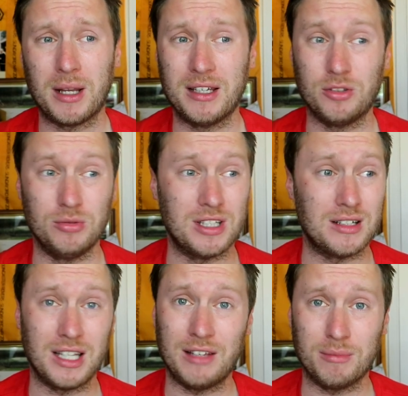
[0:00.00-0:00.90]
players who
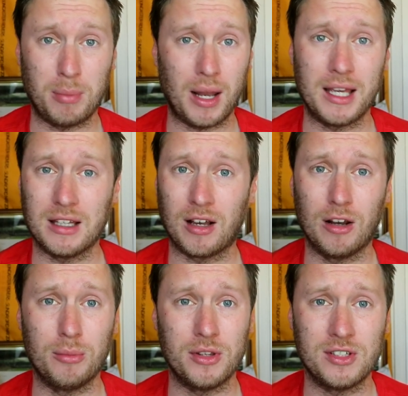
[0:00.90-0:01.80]
didn't even play at the
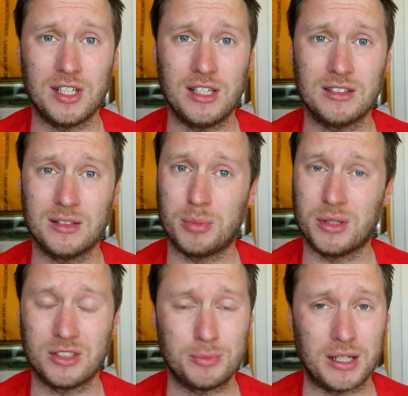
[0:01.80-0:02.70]
club this season
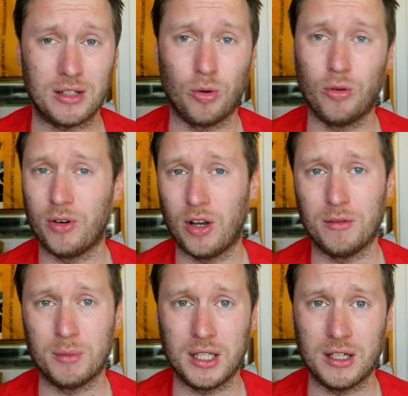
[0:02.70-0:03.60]
but spent an awful
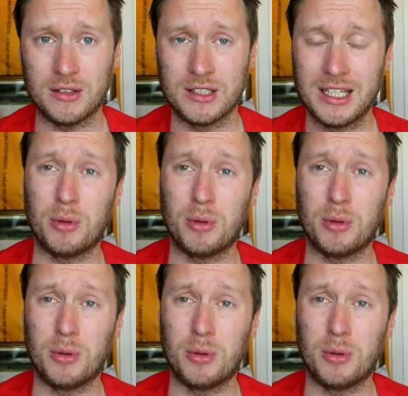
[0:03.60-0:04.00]
lot of money on.